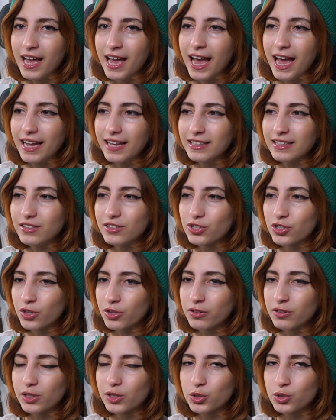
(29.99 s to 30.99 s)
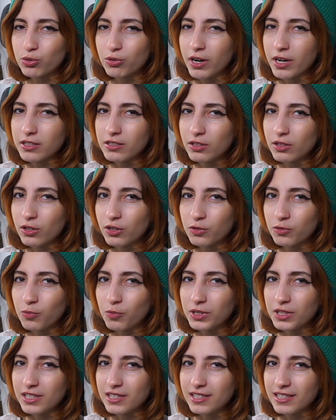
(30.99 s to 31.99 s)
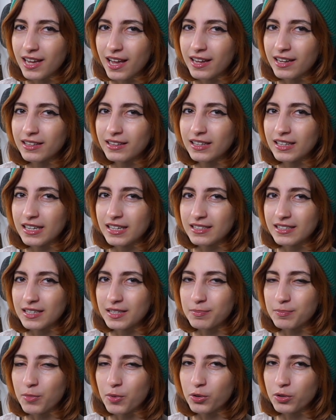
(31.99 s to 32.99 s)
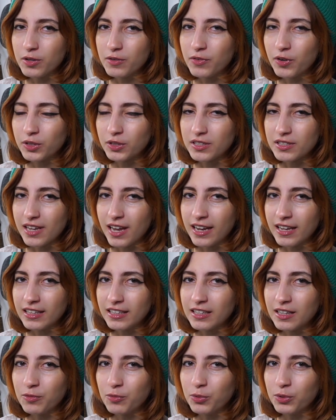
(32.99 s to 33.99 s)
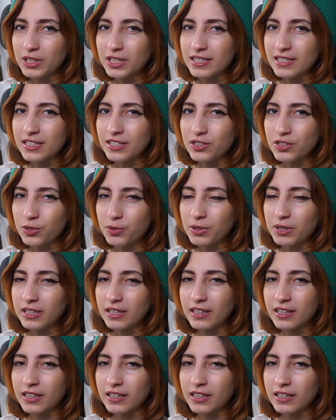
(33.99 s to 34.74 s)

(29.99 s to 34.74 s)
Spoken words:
and in turn they're trying to learn what exactly is his motive on this island and what is he doing.